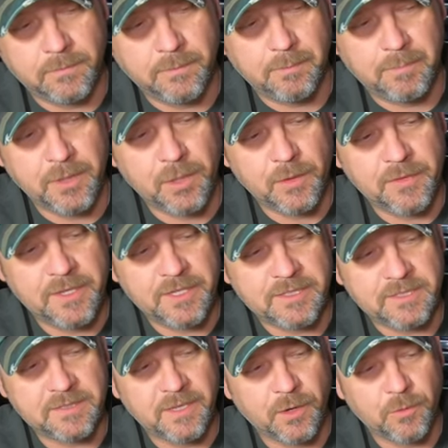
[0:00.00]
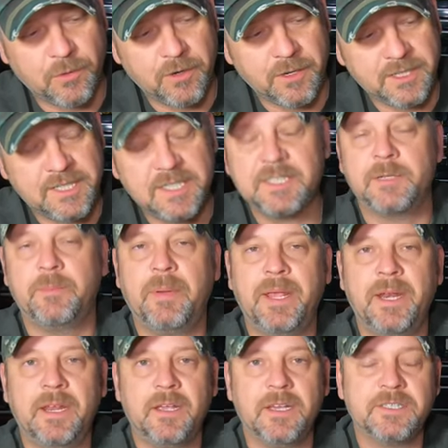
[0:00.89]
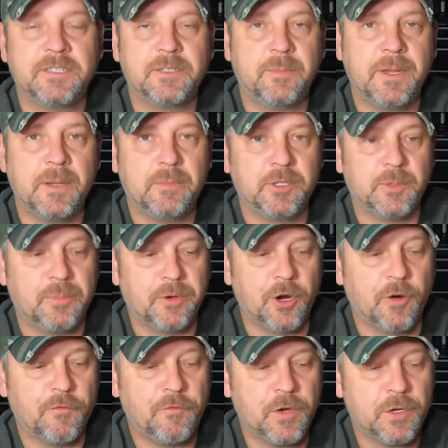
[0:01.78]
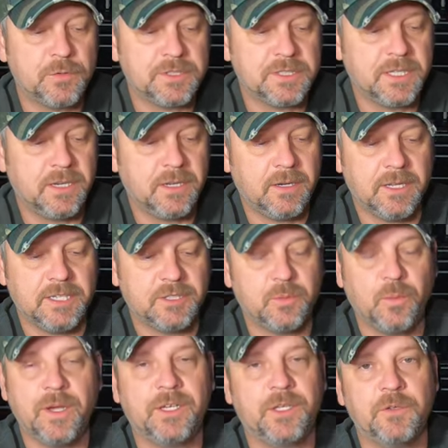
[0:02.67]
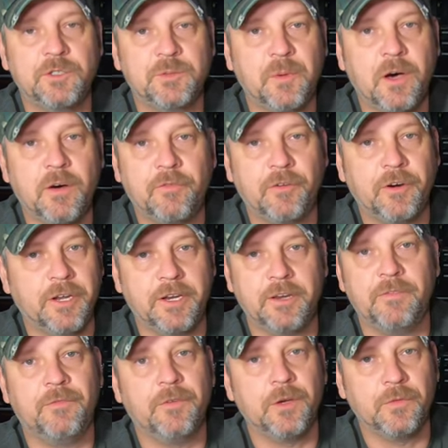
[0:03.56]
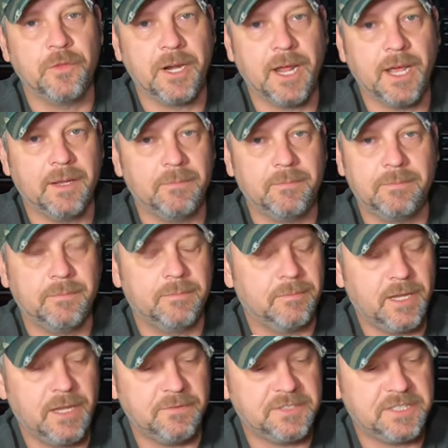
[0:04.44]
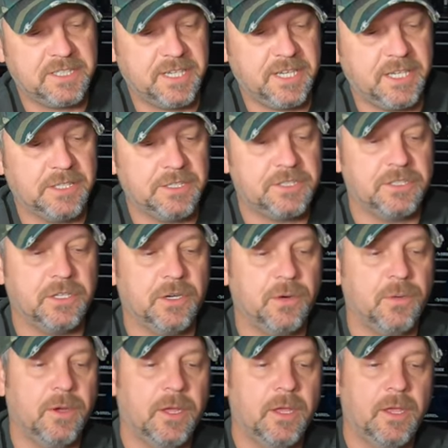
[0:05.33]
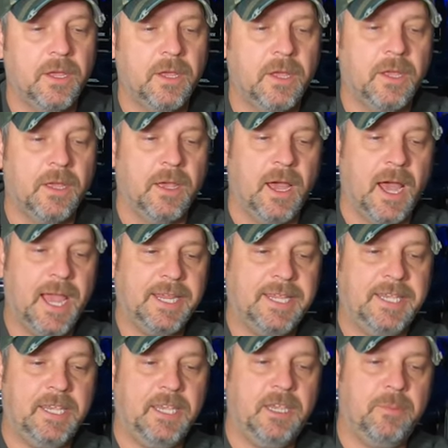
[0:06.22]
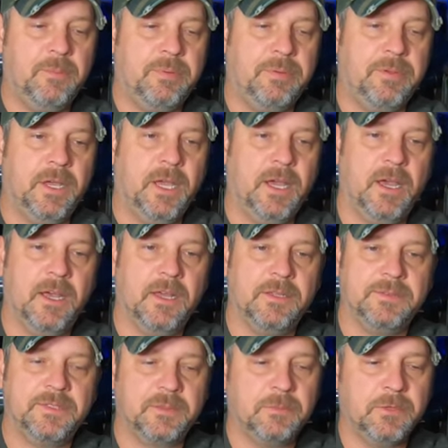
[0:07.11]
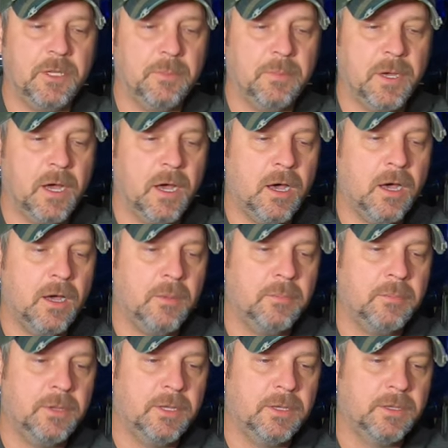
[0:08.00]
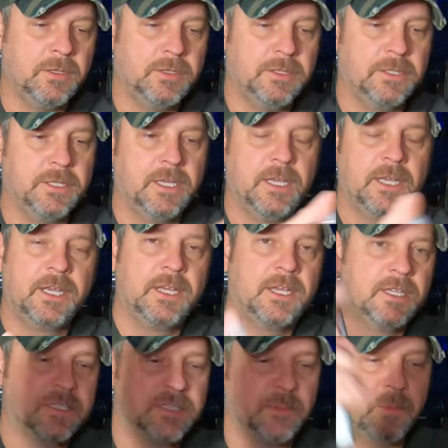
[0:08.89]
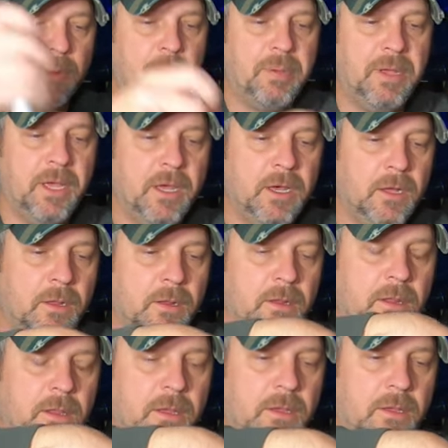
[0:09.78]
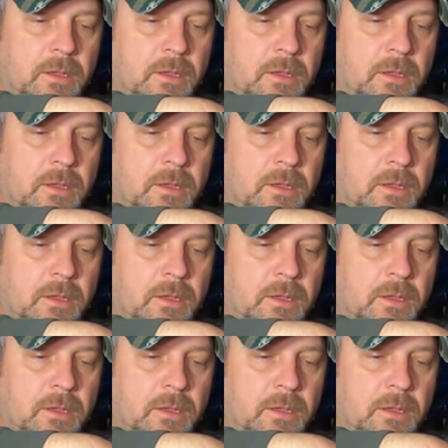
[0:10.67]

built this, they were anticipating us to be able to put our phones in it. It's way too small for any phone that I have seen. So I keep some lip balm, some Repel,